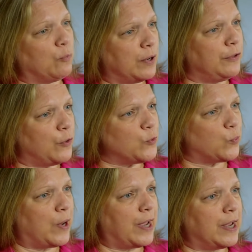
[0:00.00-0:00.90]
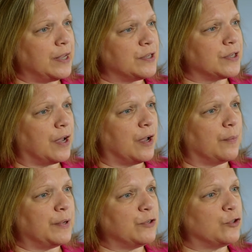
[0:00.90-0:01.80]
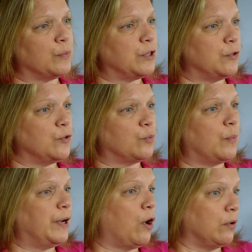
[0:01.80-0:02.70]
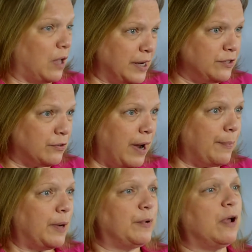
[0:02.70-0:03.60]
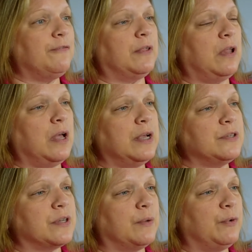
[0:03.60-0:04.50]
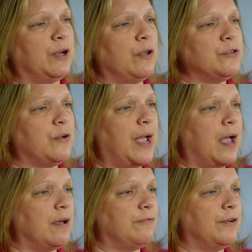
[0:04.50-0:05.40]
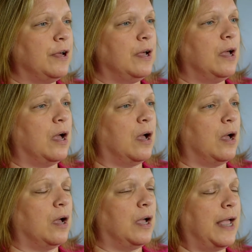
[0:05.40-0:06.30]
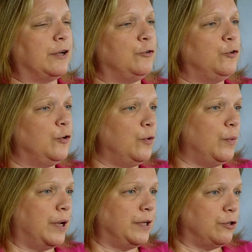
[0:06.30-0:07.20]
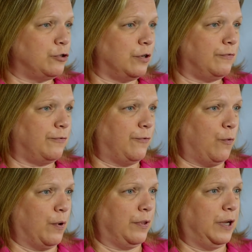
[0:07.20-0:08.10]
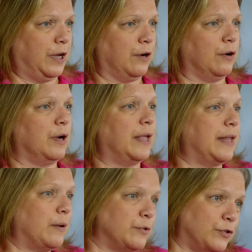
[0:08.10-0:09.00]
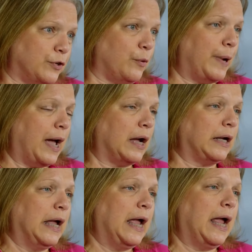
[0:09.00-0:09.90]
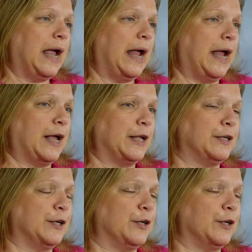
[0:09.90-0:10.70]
one of those ways is to reduce what we call line scrap coming off the lines. And we also have had a new initiative for the year, and that was to go back and